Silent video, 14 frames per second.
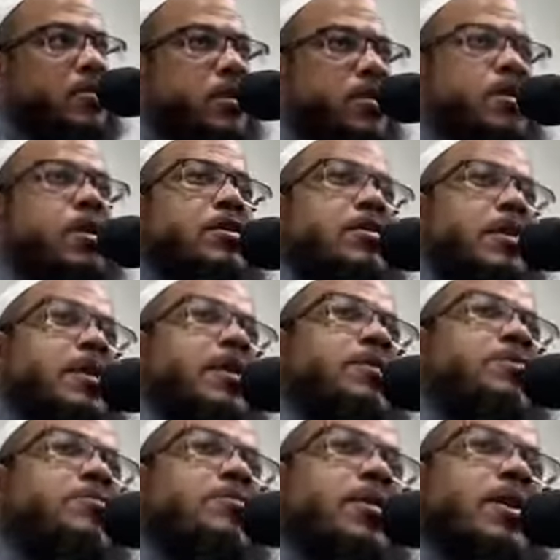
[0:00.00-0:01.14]
We talked about
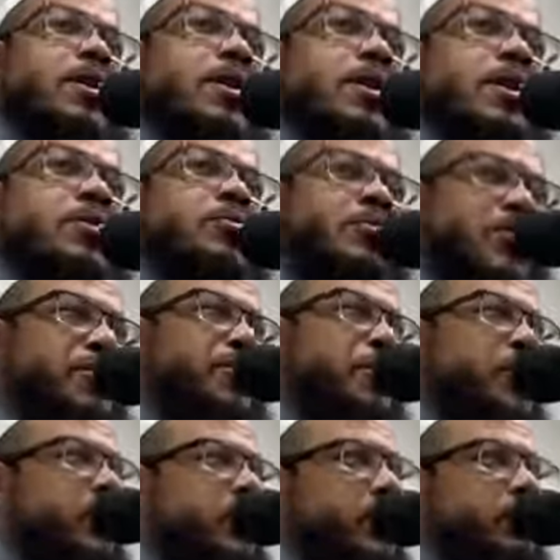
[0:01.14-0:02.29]
him
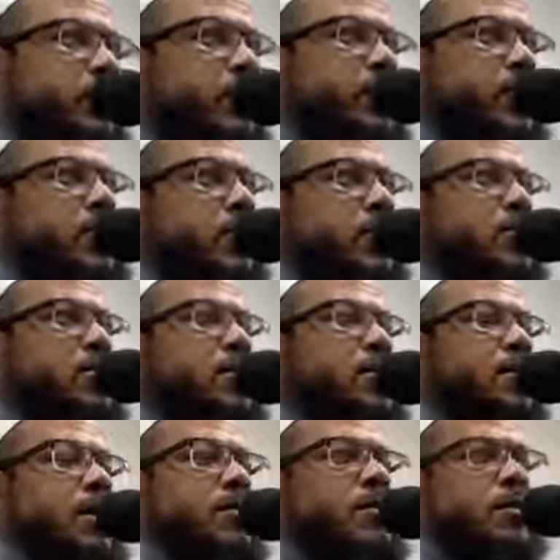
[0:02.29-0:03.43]
briefly. We briefly mentioned
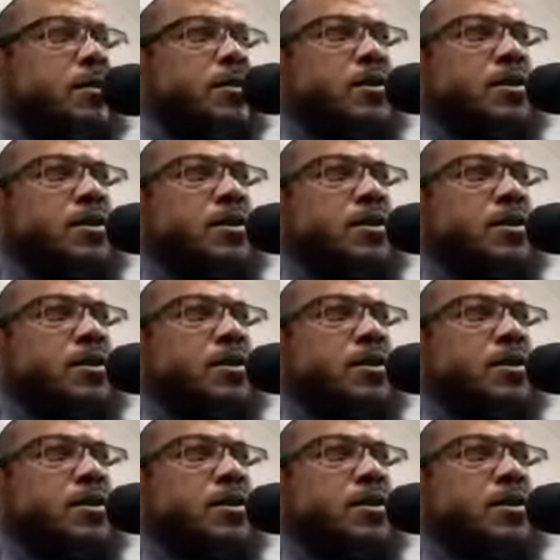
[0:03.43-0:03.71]
Amr